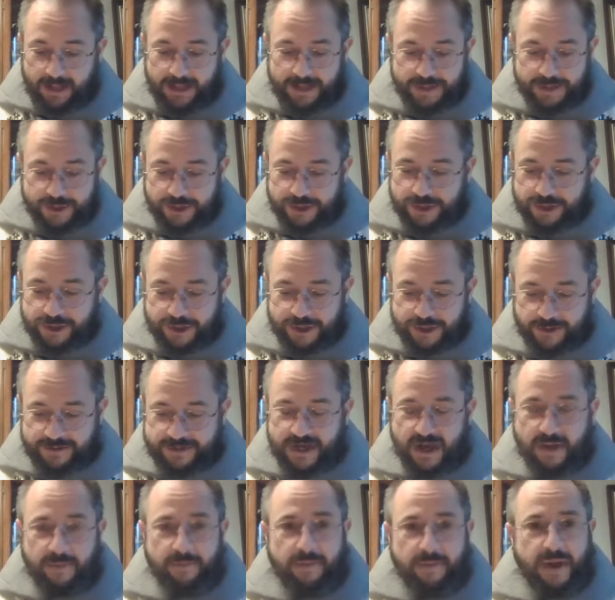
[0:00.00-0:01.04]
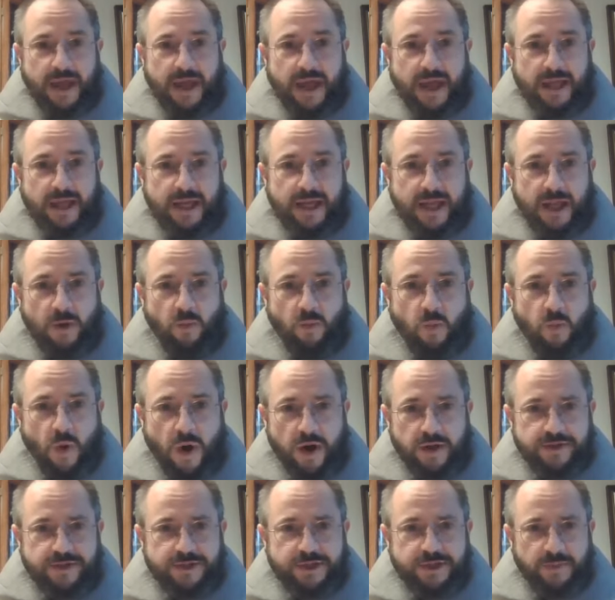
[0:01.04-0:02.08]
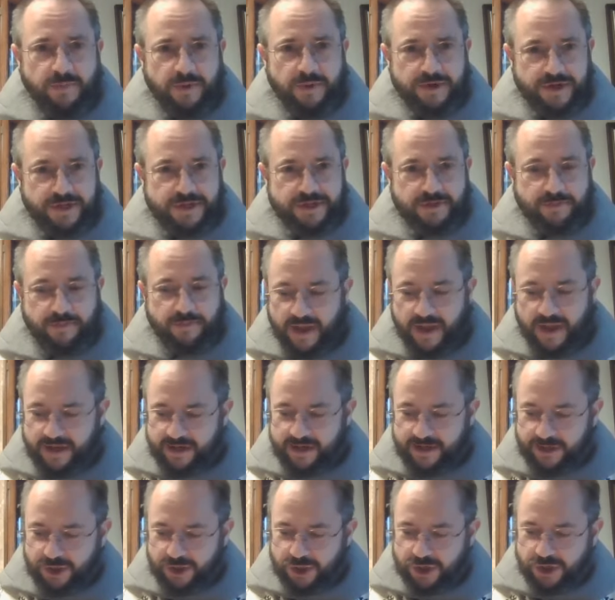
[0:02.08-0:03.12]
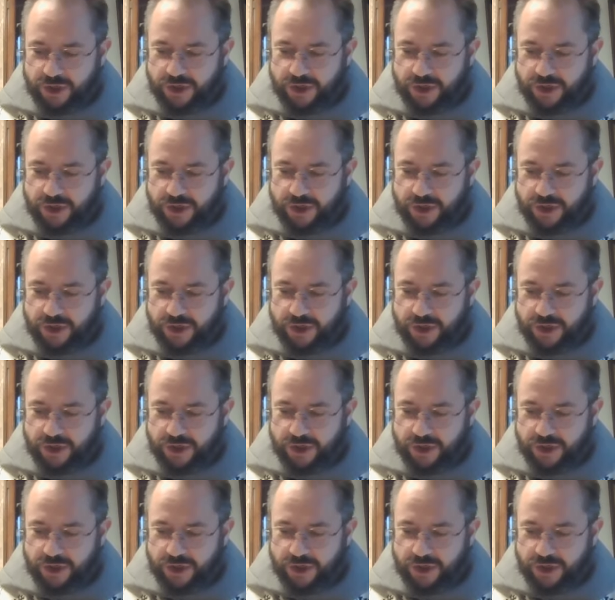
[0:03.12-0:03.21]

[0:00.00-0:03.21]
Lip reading: He just shows up and he wants to participate in